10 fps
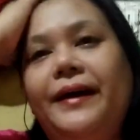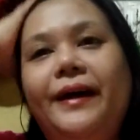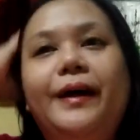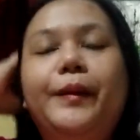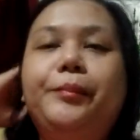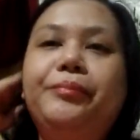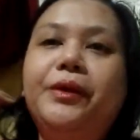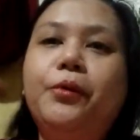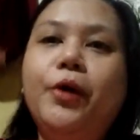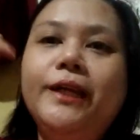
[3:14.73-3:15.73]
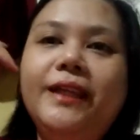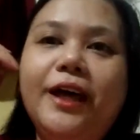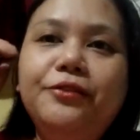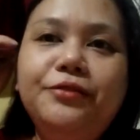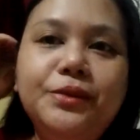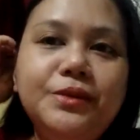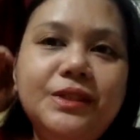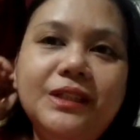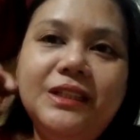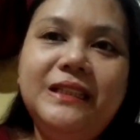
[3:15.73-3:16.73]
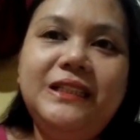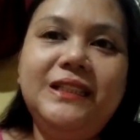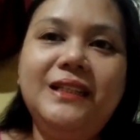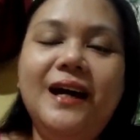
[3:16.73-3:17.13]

And I'm quite envious that she